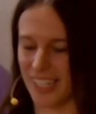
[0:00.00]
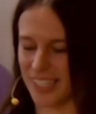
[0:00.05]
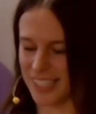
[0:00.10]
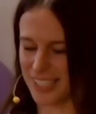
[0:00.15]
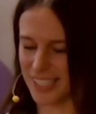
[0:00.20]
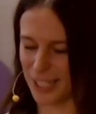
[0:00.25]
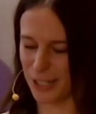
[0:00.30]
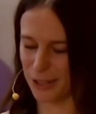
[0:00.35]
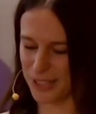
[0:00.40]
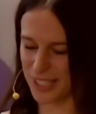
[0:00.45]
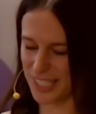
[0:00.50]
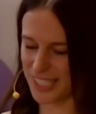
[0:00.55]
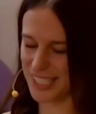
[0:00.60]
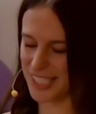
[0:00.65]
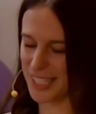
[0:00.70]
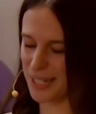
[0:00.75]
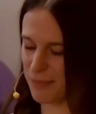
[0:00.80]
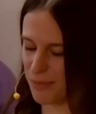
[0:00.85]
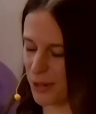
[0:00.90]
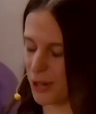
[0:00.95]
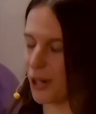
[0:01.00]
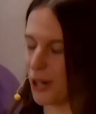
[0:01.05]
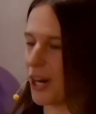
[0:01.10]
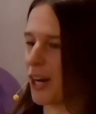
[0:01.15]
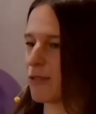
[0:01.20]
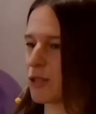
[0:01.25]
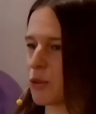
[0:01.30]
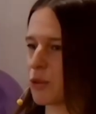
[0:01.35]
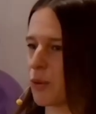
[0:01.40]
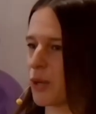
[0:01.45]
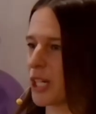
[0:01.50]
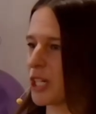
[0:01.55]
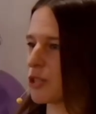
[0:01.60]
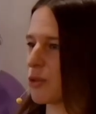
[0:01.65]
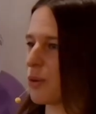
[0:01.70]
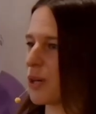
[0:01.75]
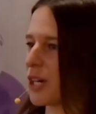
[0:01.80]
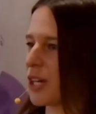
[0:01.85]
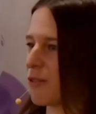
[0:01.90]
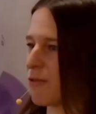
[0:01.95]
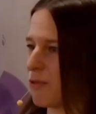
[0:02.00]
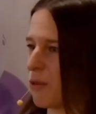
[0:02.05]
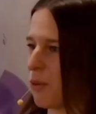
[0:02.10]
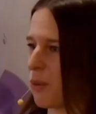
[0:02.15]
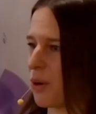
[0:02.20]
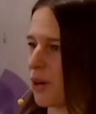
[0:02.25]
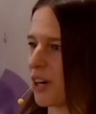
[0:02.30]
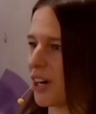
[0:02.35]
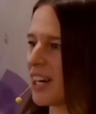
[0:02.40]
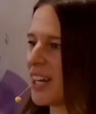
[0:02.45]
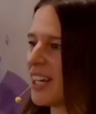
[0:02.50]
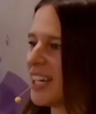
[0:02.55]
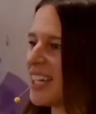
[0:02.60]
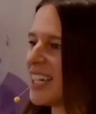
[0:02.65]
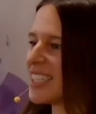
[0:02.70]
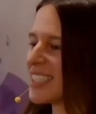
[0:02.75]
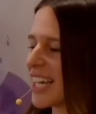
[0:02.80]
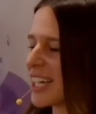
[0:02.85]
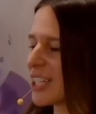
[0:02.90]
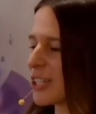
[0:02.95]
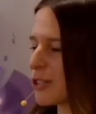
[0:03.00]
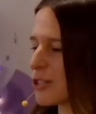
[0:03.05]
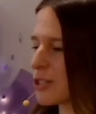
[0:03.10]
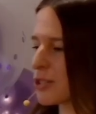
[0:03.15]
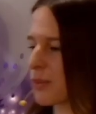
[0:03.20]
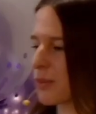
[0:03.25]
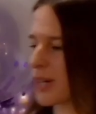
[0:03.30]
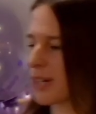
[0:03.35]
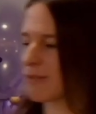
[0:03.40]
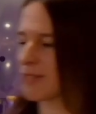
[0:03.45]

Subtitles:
until December of 2024, Taylor Swift